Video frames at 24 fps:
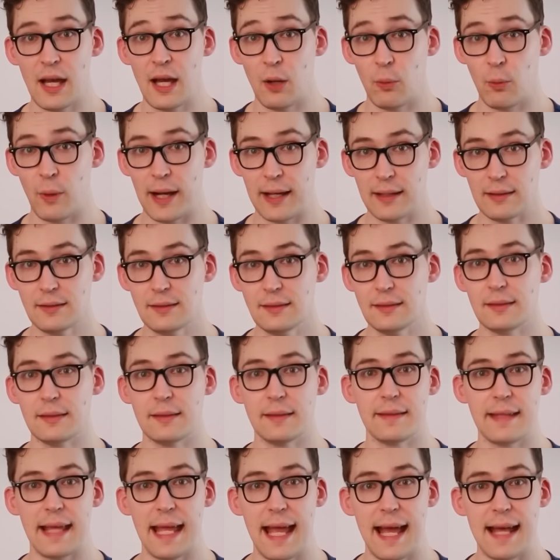Well,
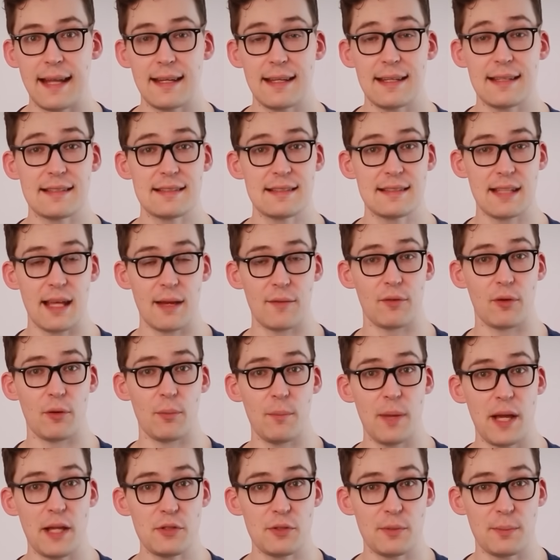they had several
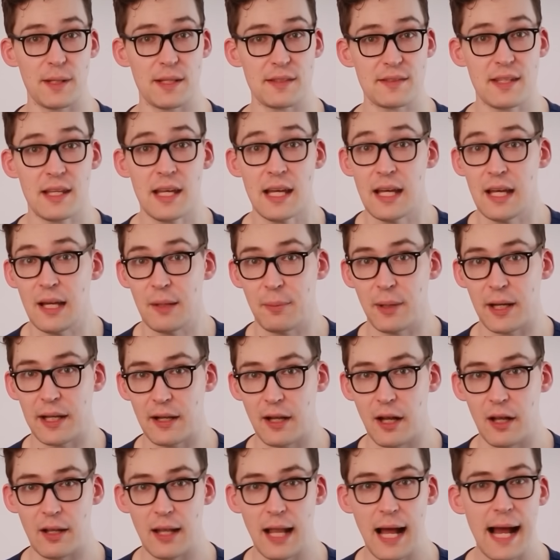measurements, but
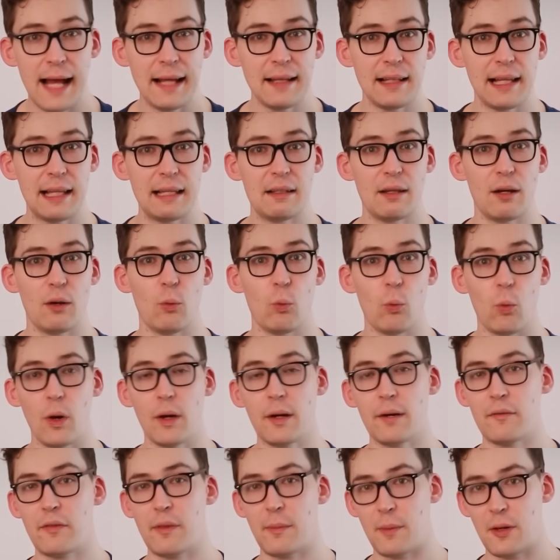I'll highlight
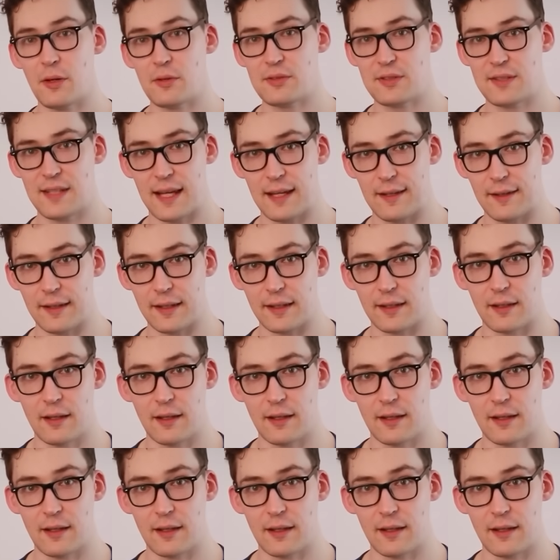one of the most telling.